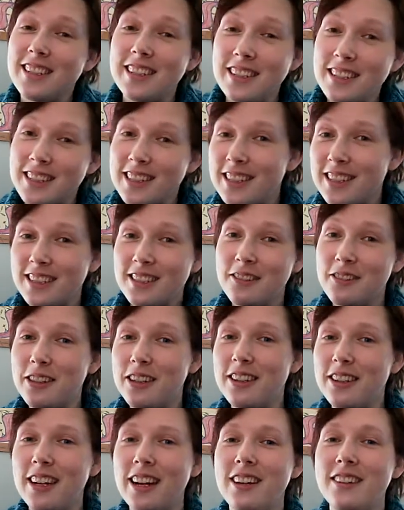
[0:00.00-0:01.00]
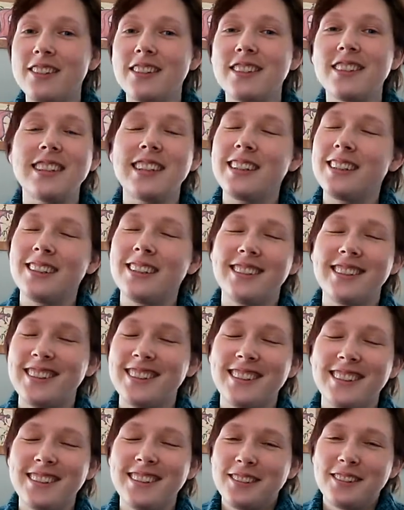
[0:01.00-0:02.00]
chase the kids around the house. Yeah,
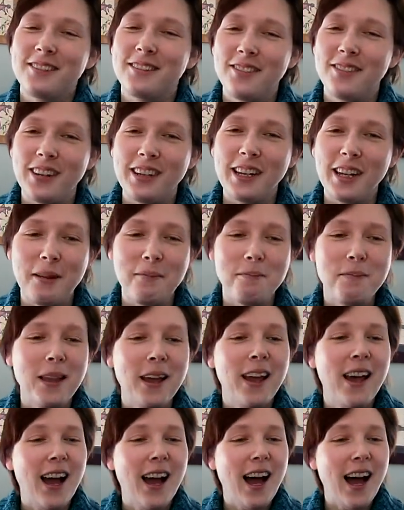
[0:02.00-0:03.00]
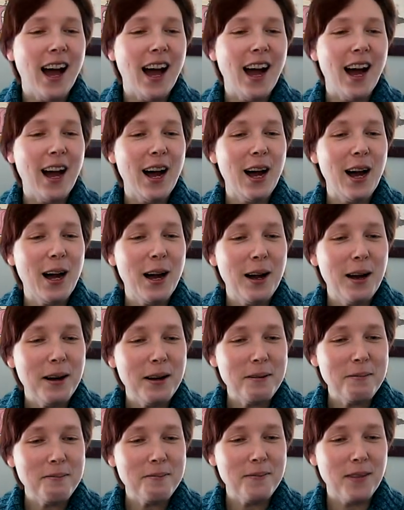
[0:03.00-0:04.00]
it's a fun game.
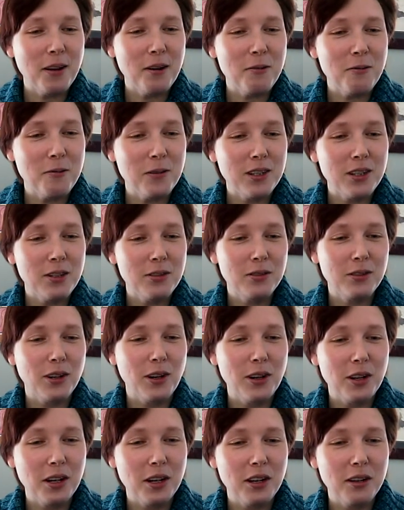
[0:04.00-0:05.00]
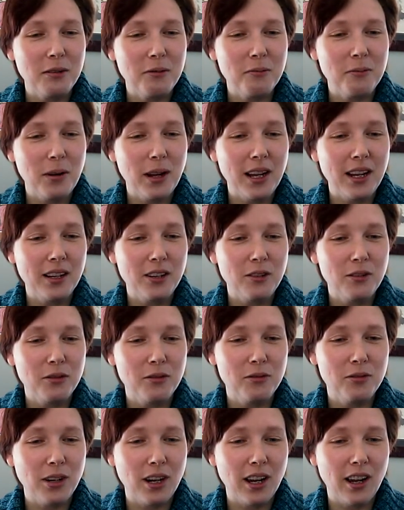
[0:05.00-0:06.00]
Um, what do you call it when
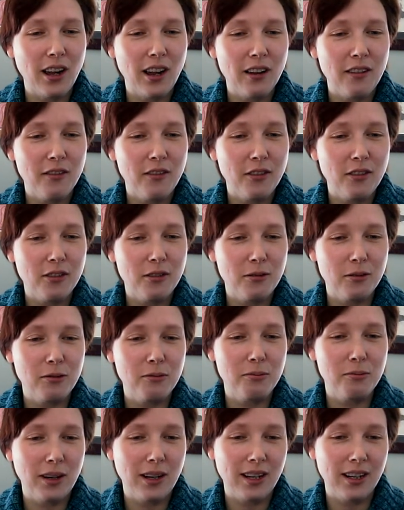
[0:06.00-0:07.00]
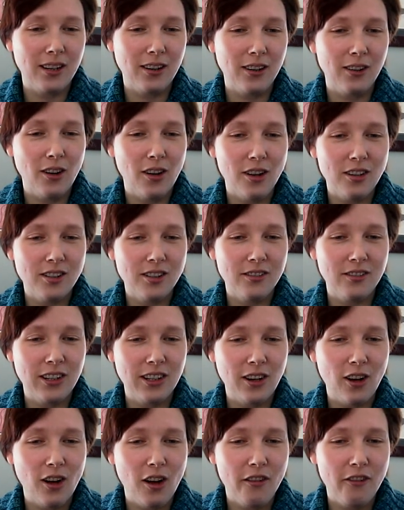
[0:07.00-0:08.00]
you drive through mud? Lots of
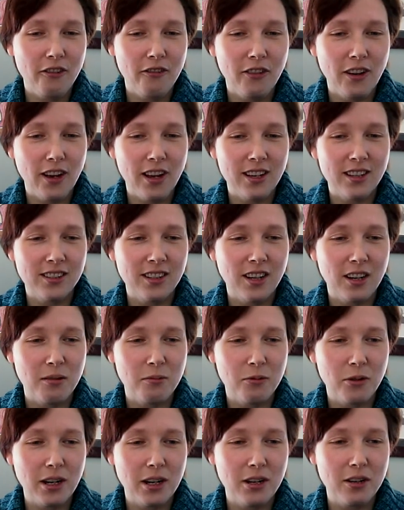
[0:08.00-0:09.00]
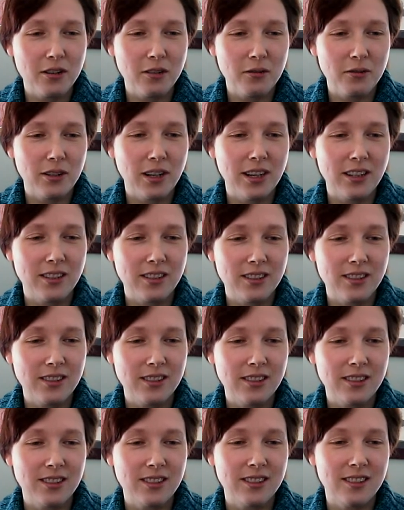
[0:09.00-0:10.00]
it, often fast, and pray you don't get
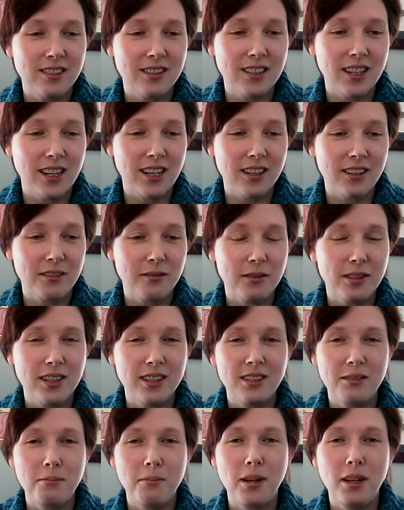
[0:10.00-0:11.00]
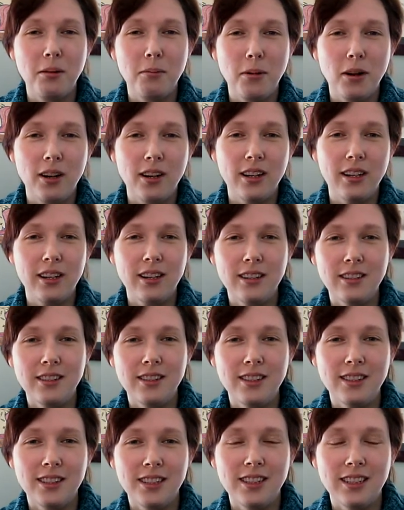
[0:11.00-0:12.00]
stuck. Well, that's mud bogging,
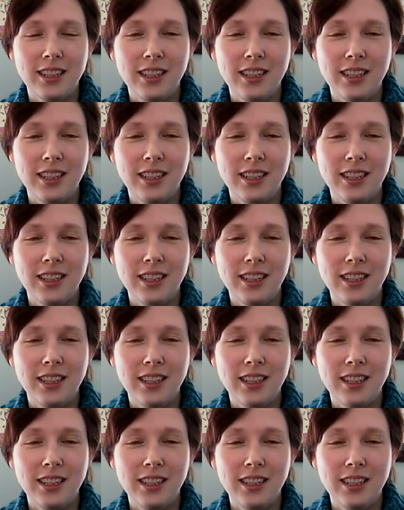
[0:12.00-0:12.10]
isn't it?